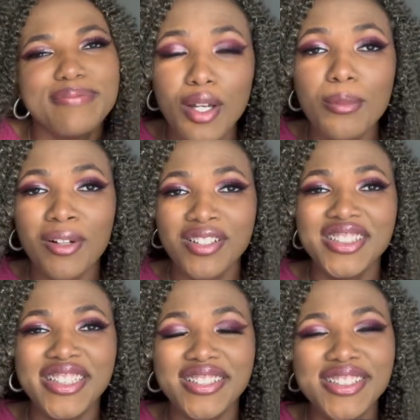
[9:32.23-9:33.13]

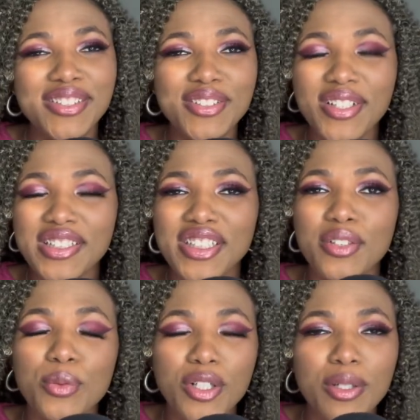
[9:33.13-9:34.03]
Bernstein soon granted
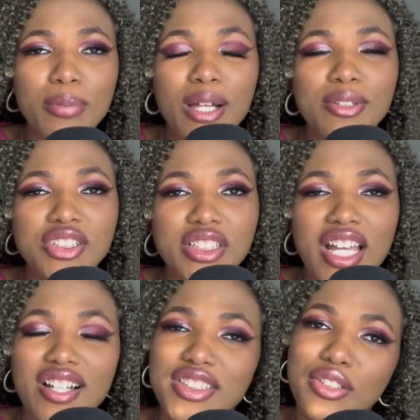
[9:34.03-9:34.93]
Warren Publishing
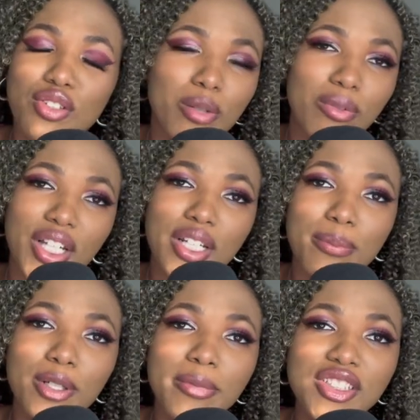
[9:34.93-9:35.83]
House Incorporated
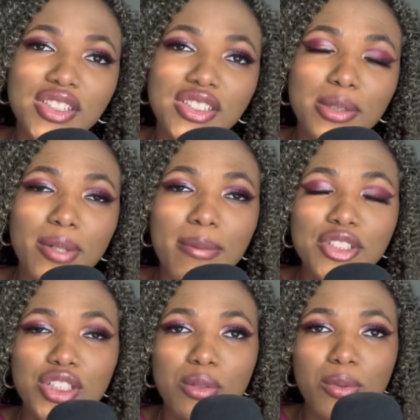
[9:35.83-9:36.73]
permission to publish
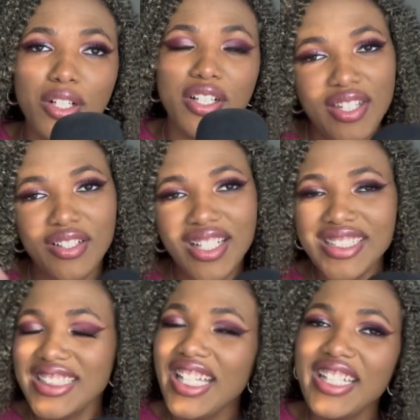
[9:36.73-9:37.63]
her work in their
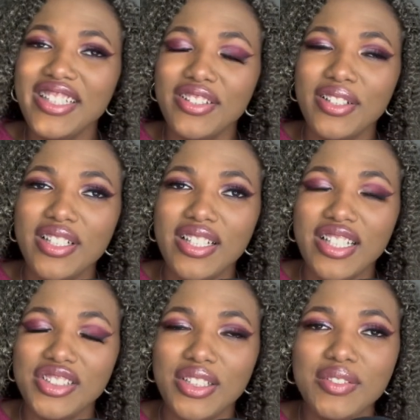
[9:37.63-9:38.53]
1983
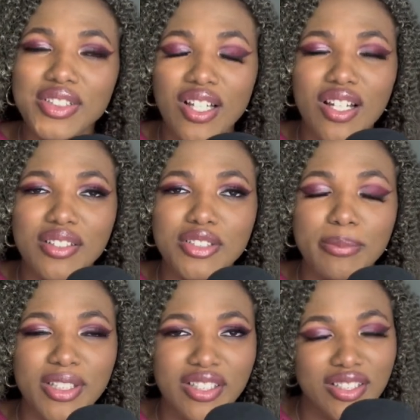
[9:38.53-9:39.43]
collection of songs
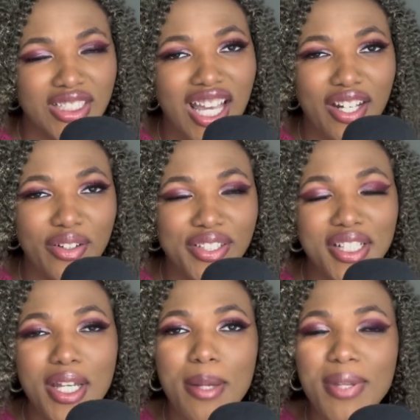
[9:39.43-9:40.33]
book titled
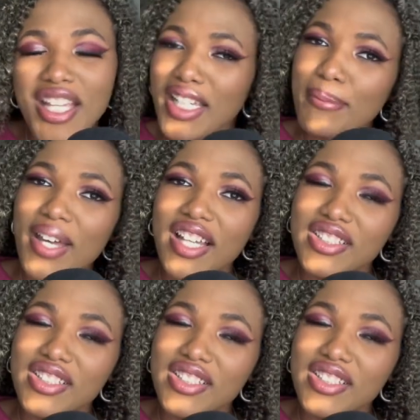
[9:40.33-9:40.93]
Piggyback